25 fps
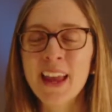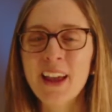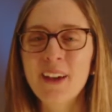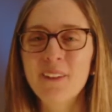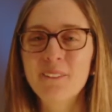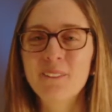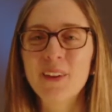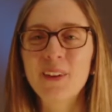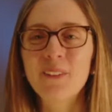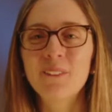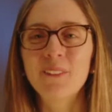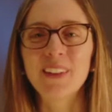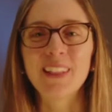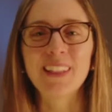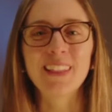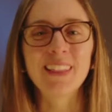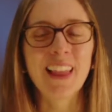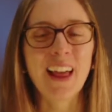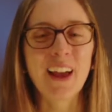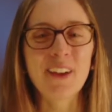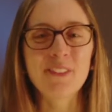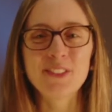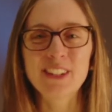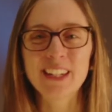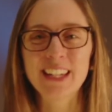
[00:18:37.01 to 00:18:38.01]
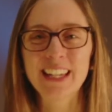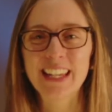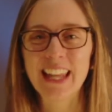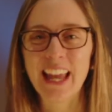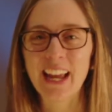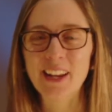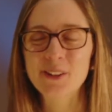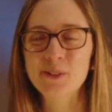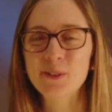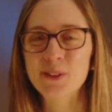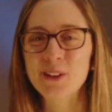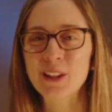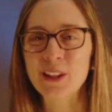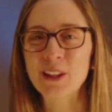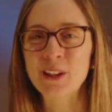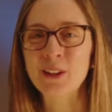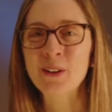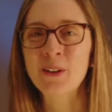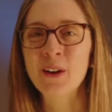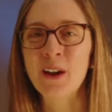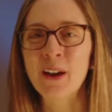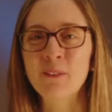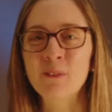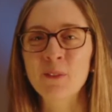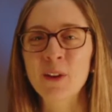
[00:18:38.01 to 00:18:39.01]
We would love to connect with you,
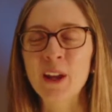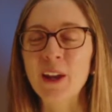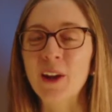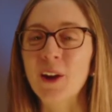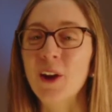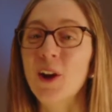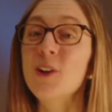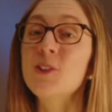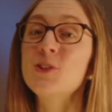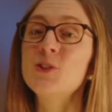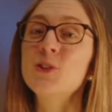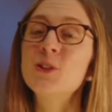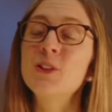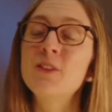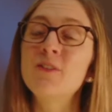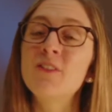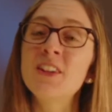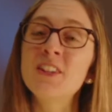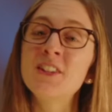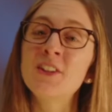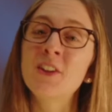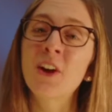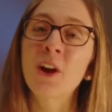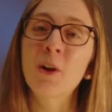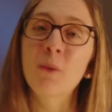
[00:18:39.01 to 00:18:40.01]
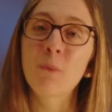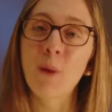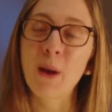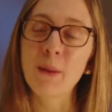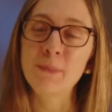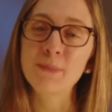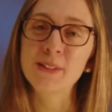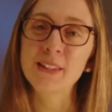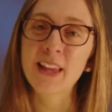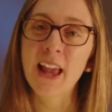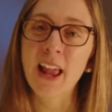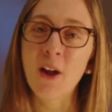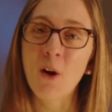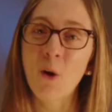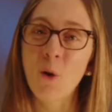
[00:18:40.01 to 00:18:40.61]
and we encourage you to visit our website,